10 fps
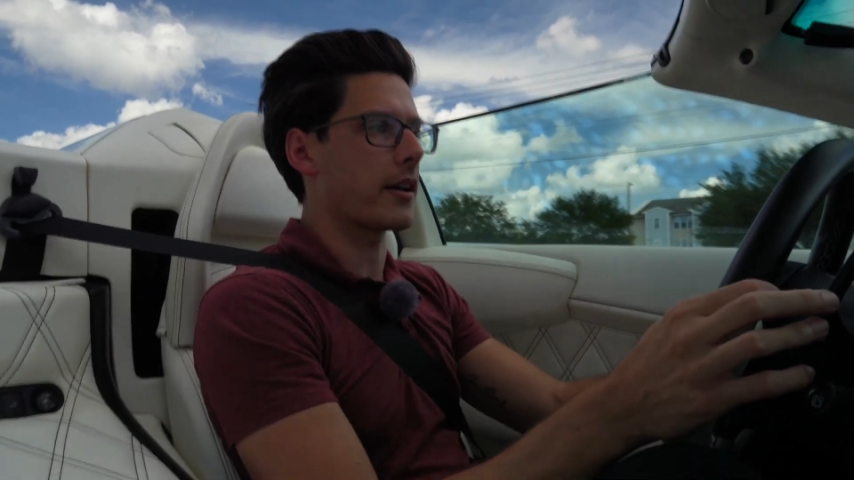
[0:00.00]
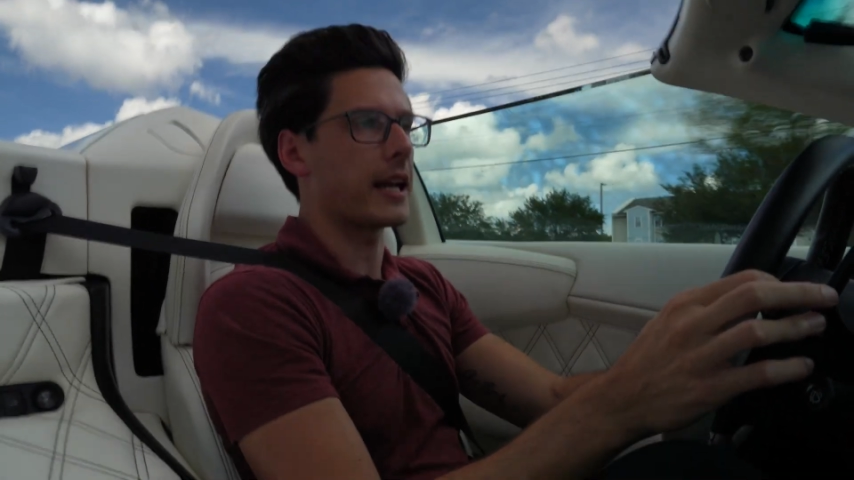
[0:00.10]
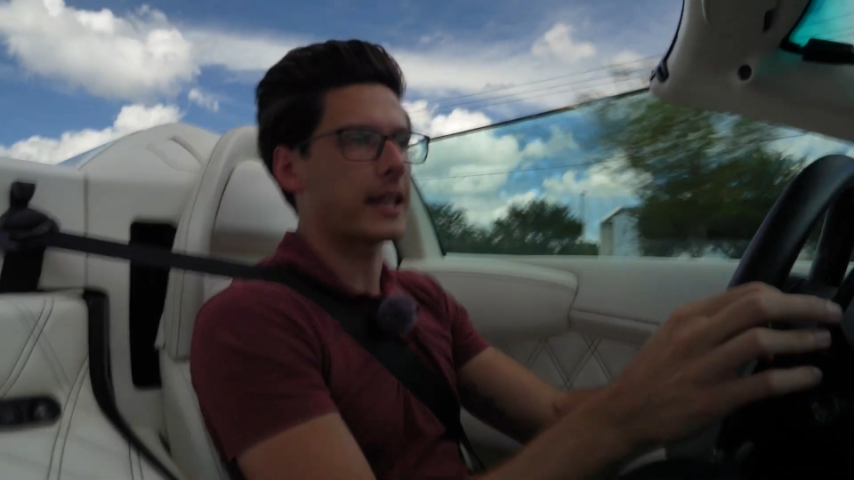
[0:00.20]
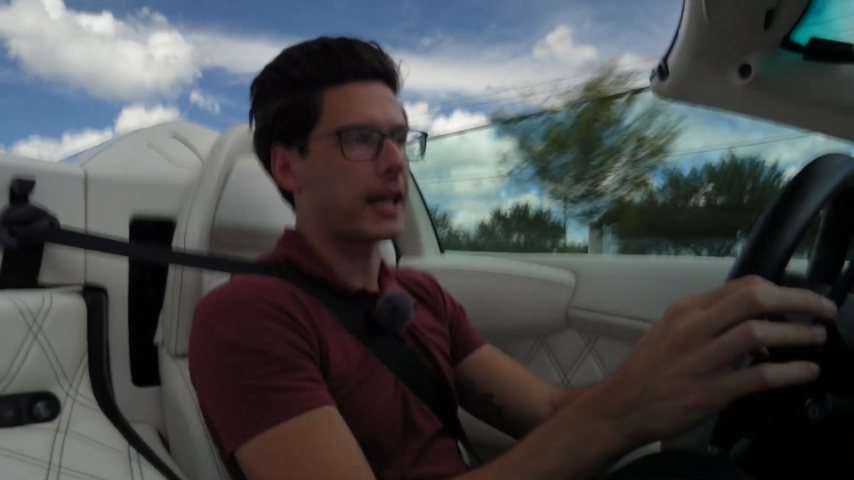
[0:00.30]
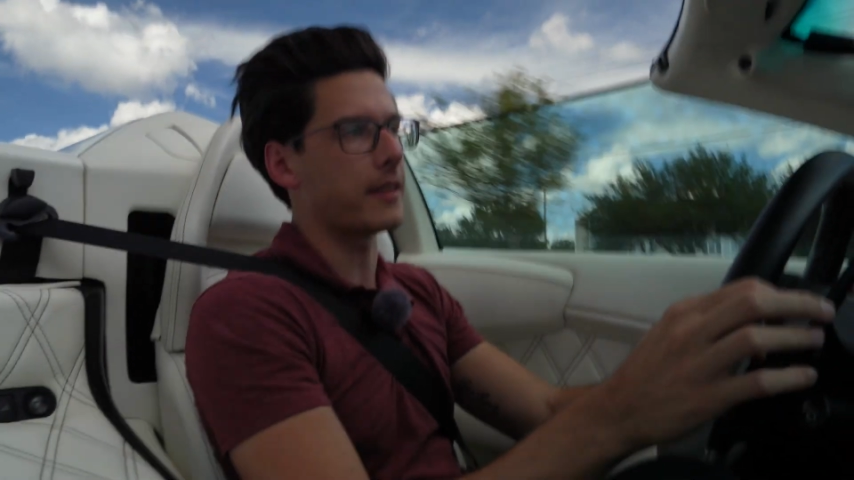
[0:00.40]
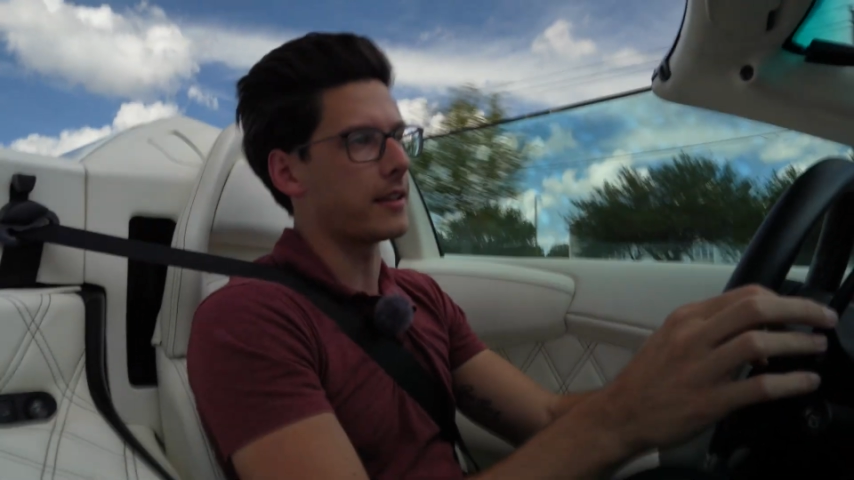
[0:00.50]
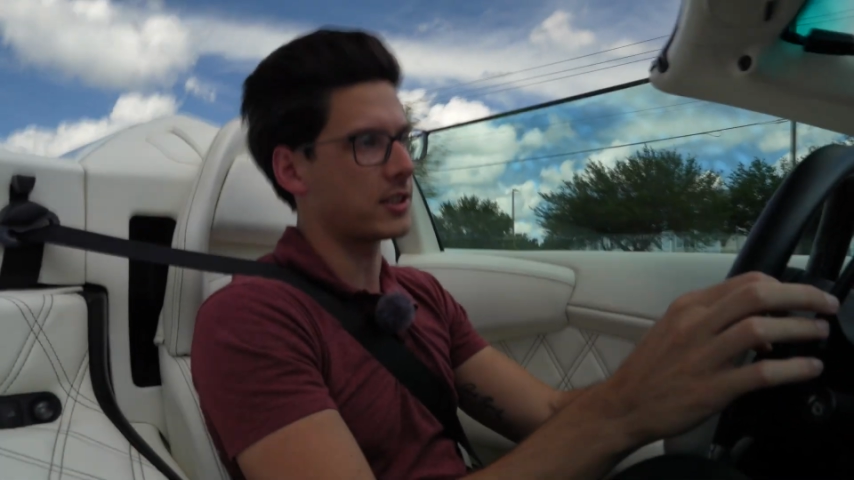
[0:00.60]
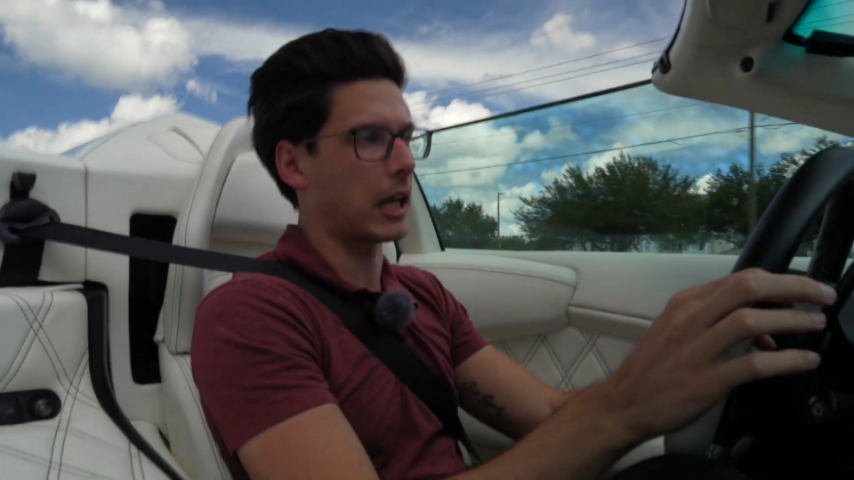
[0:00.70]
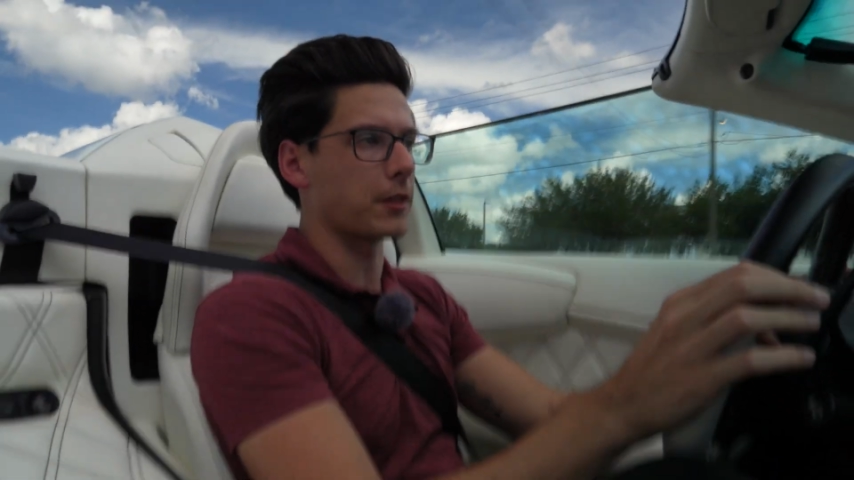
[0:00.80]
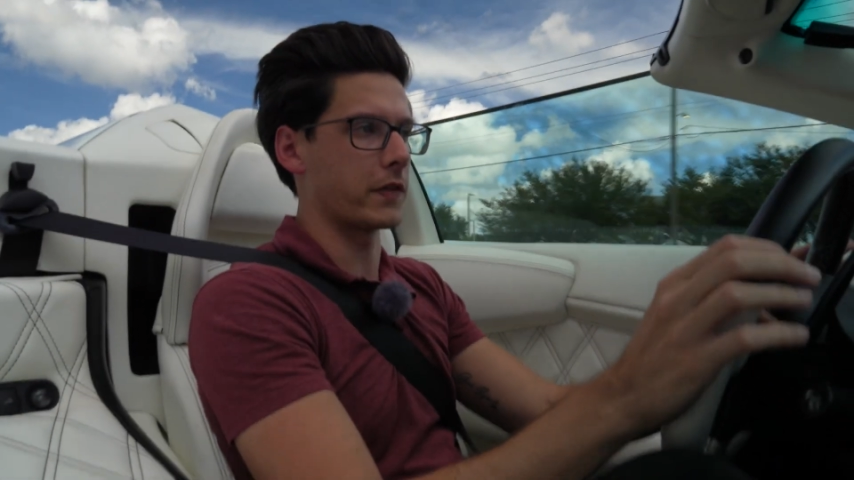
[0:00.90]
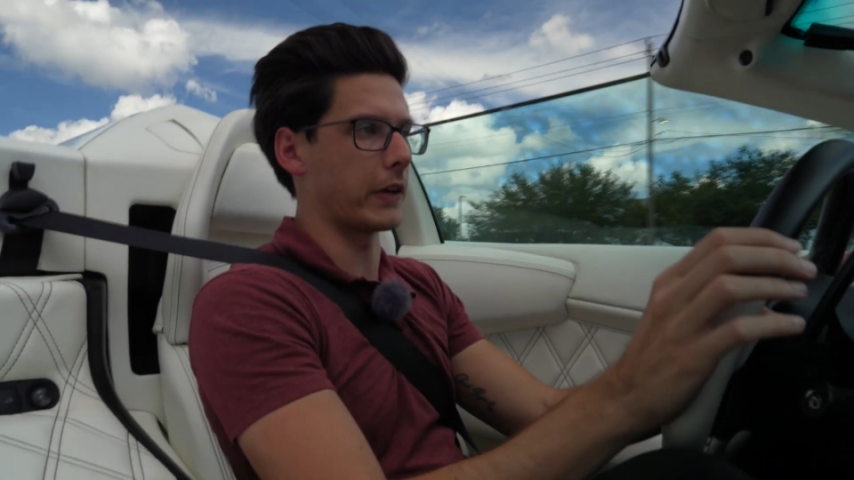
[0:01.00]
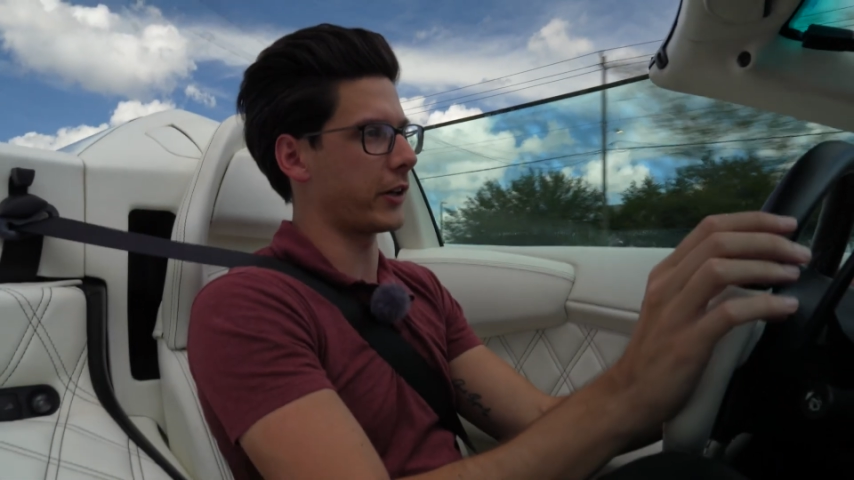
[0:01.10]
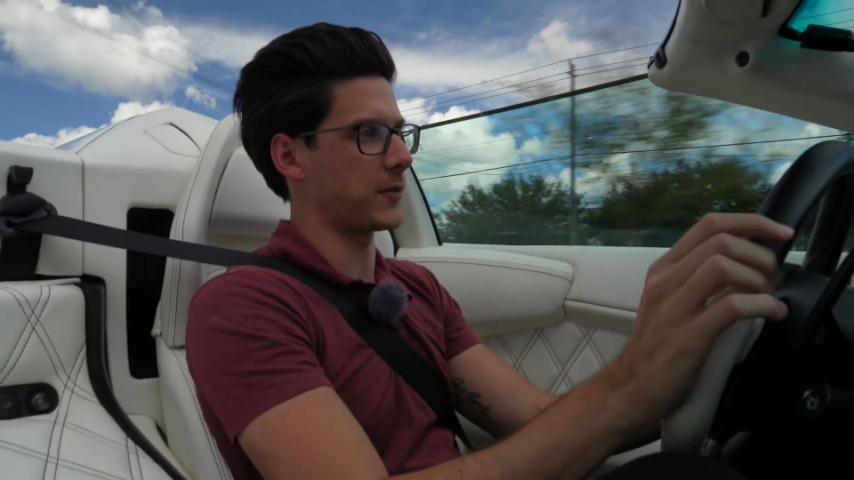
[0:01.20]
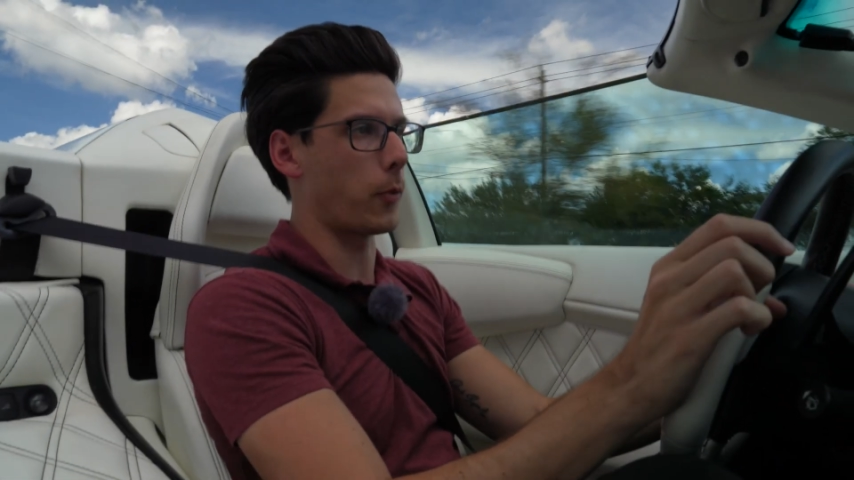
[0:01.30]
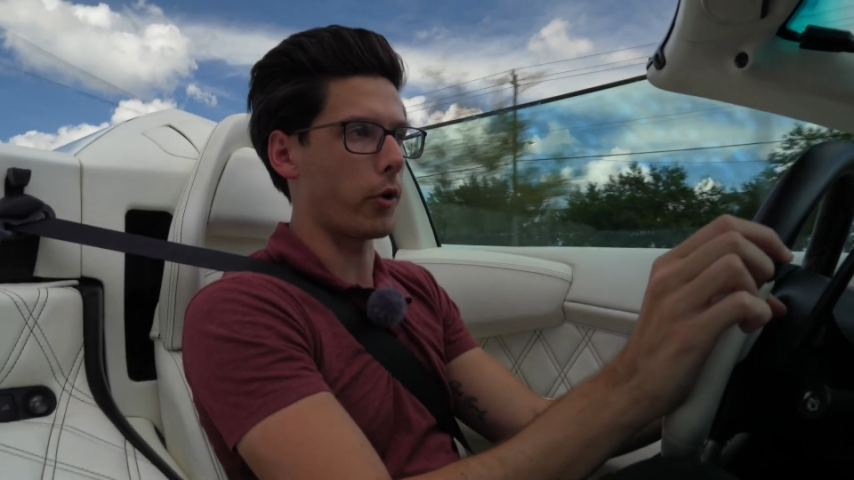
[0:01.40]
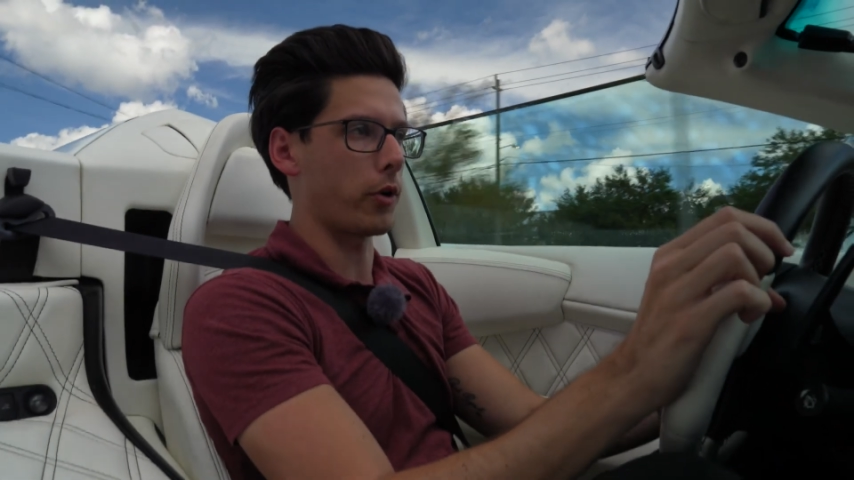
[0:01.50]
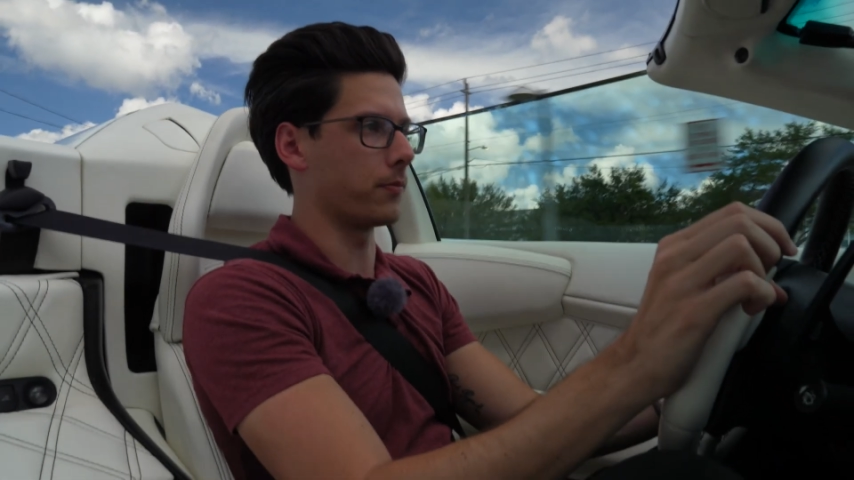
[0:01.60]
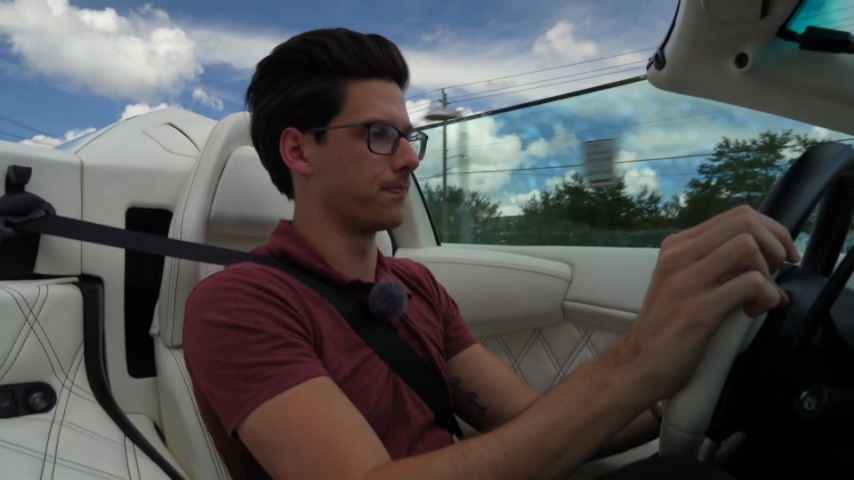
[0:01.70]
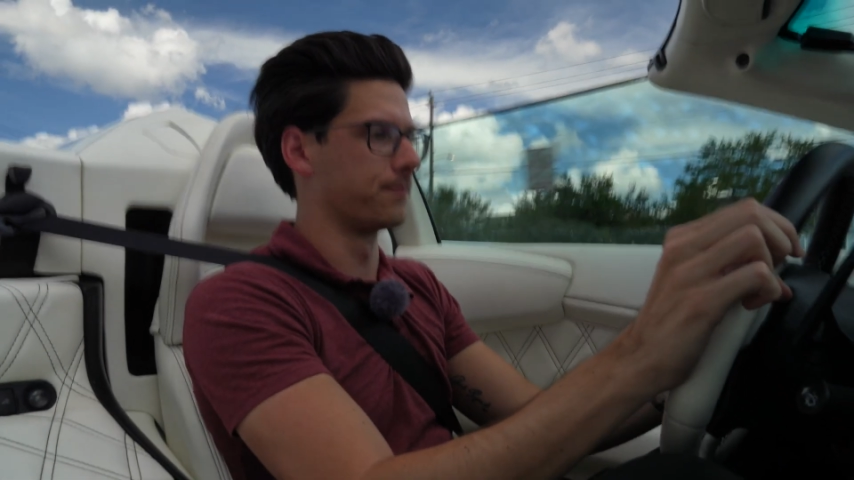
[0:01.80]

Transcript: and again, this sounds very spoiled